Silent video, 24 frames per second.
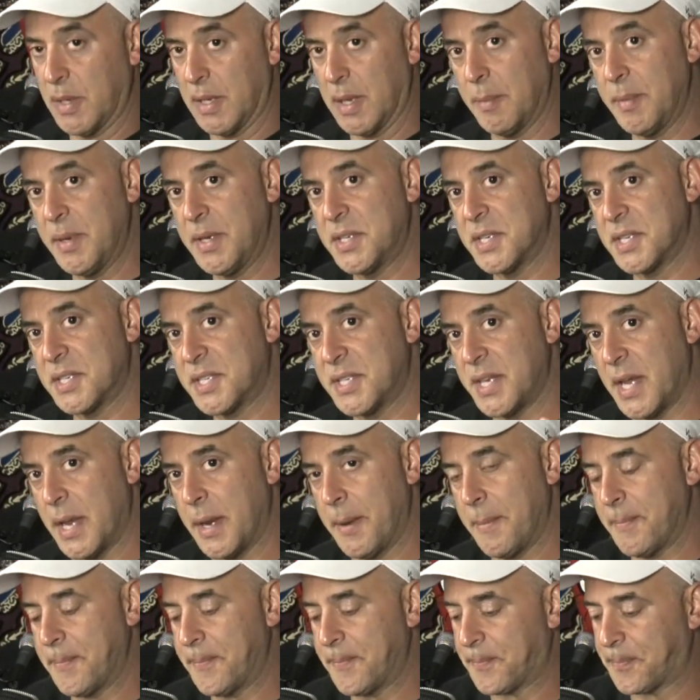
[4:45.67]
But let me just
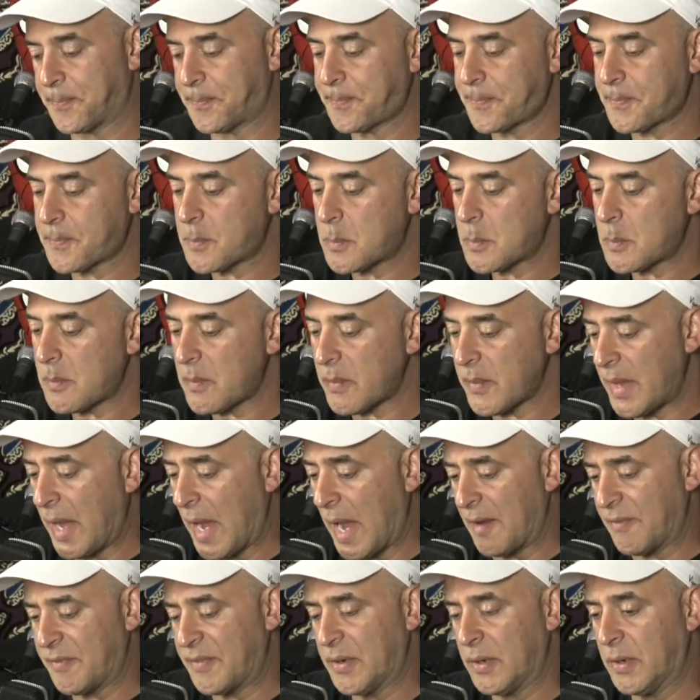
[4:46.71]
say,
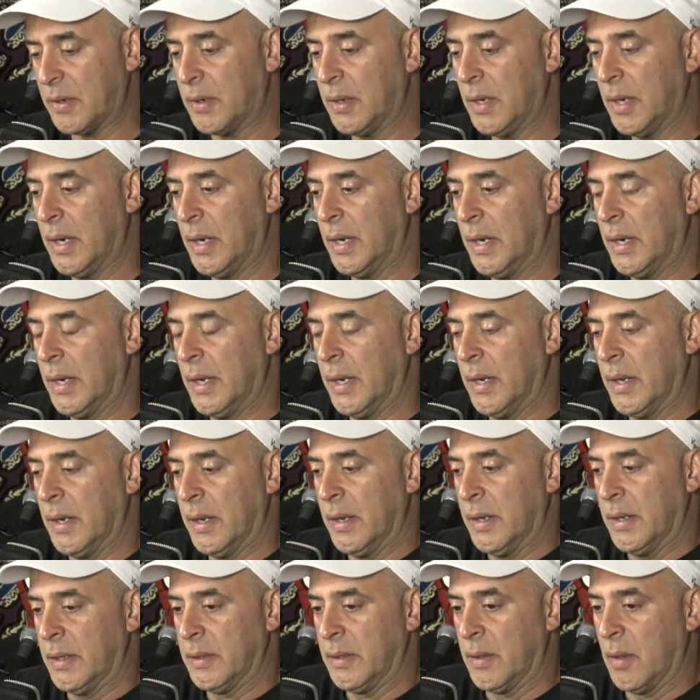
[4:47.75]
after
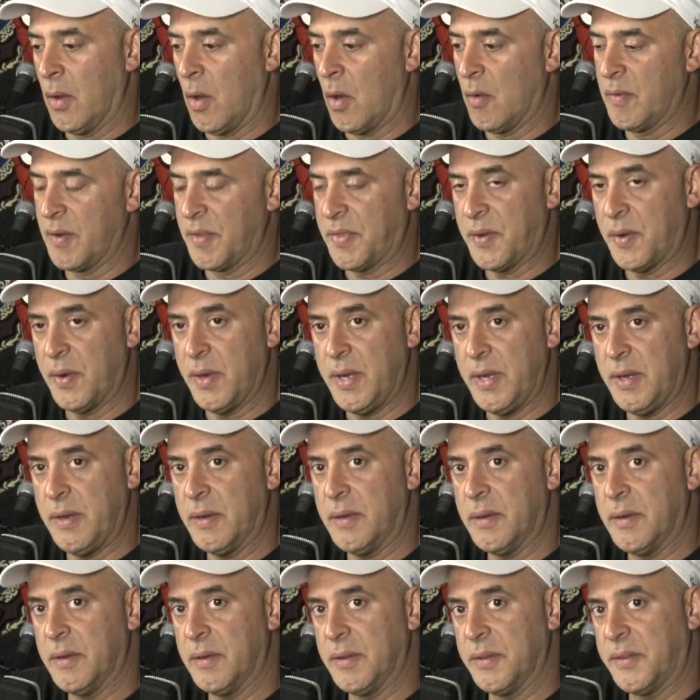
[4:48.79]
over 30
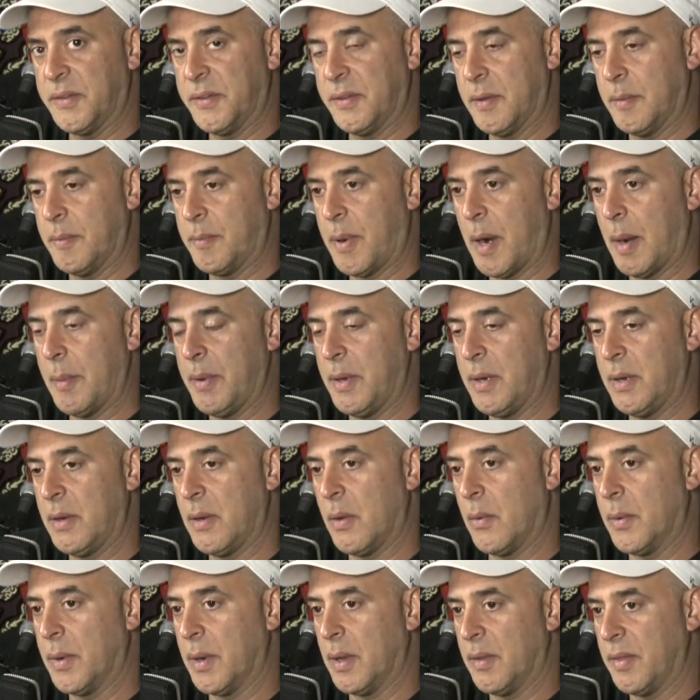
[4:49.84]
years, probably
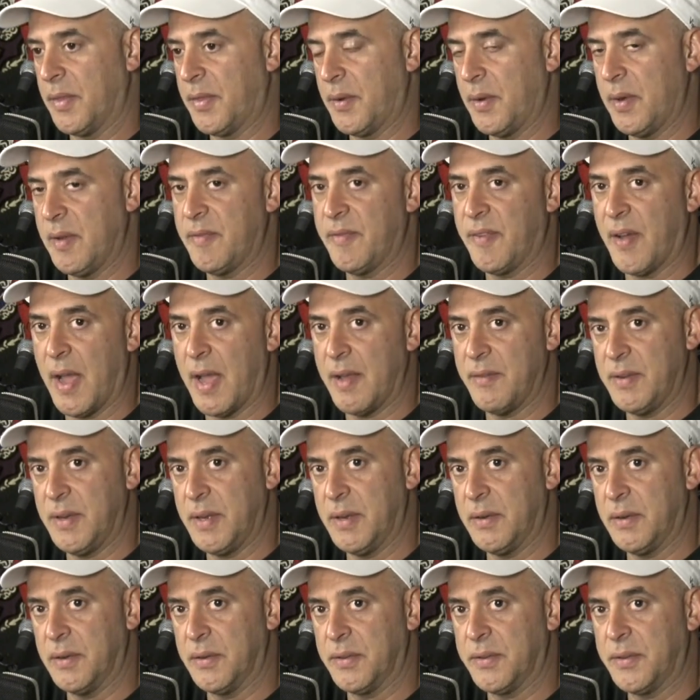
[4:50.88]
going on 35
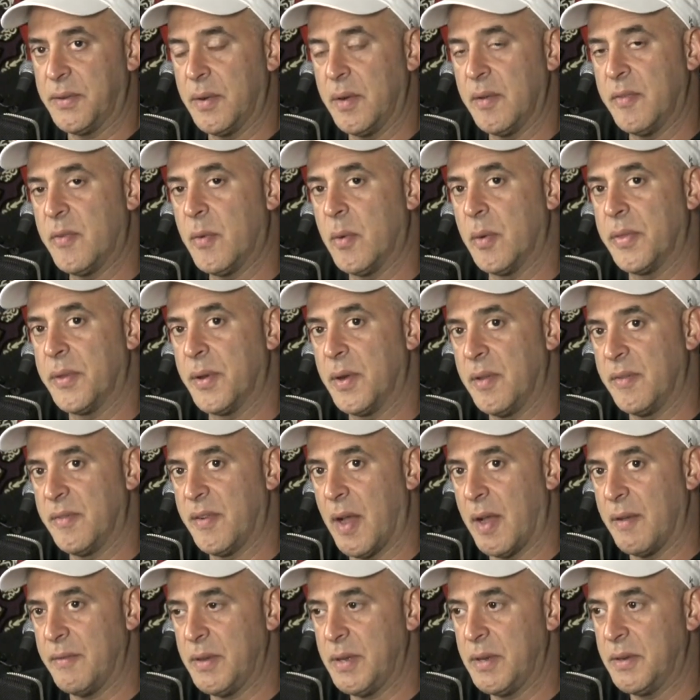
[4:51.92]
years, 34,
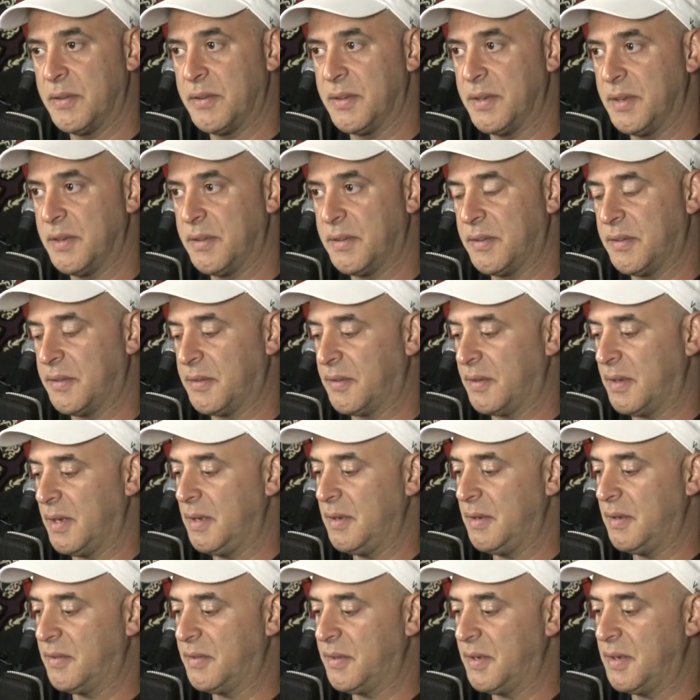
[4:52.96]
35 years in this
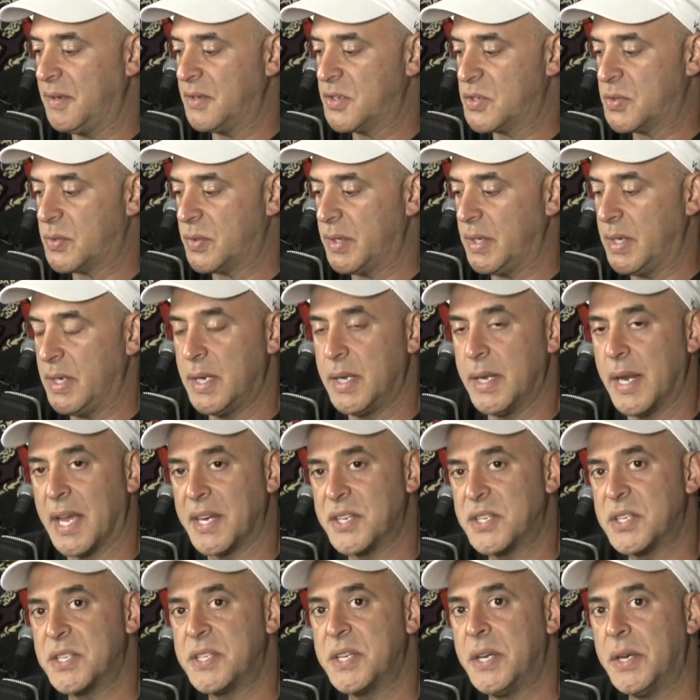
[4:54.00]
industry,
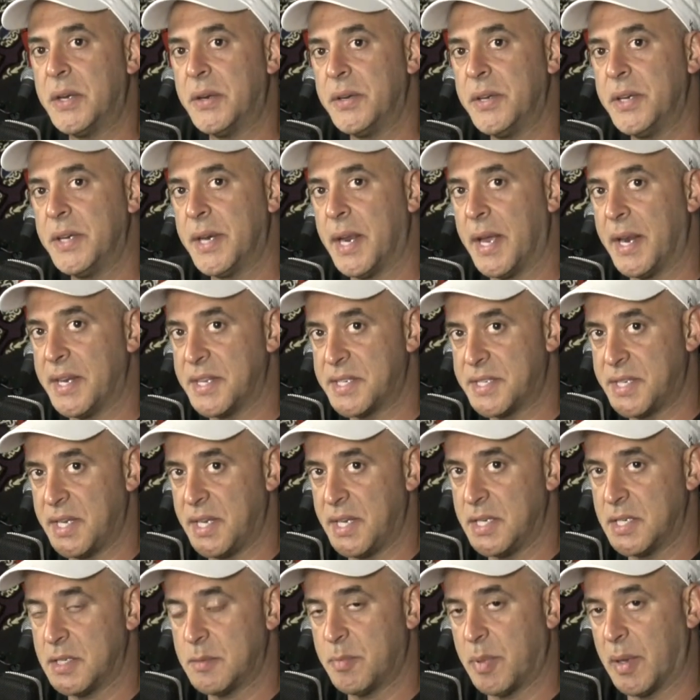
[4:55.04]
not just here in the United
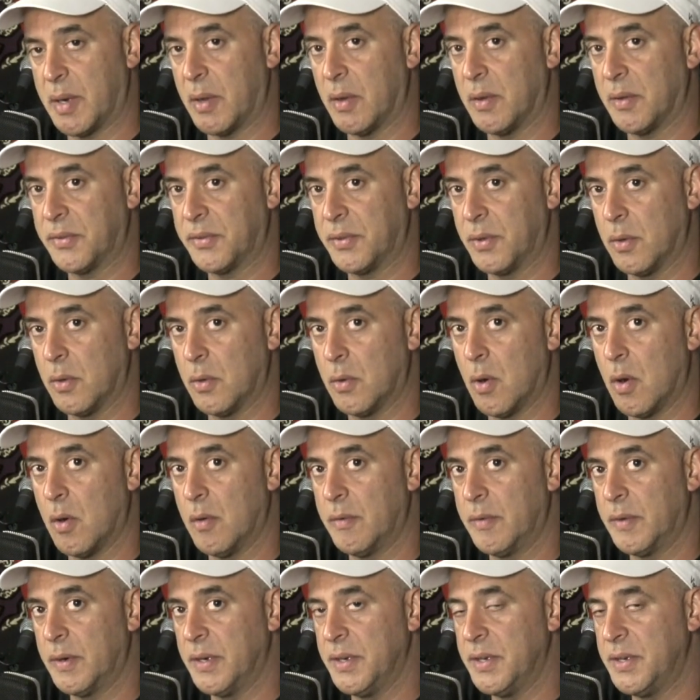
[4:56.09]
States, but also
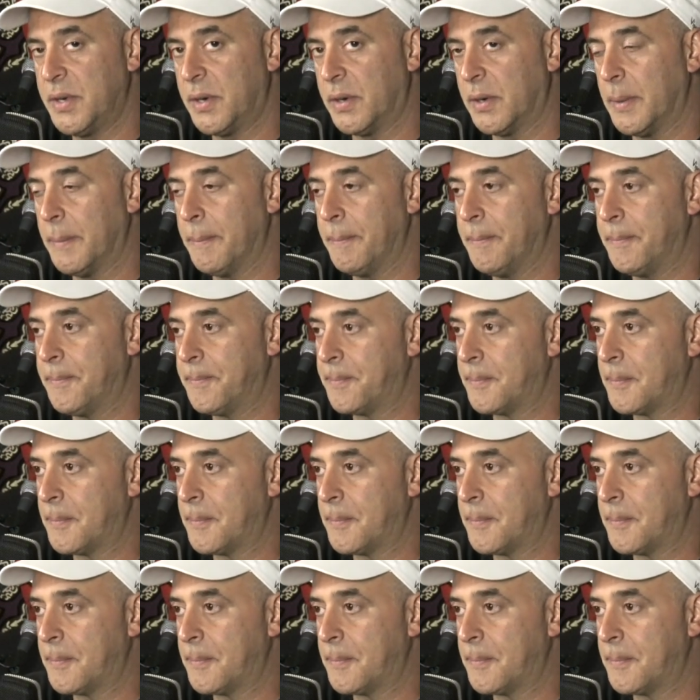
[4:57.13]
over in Europe,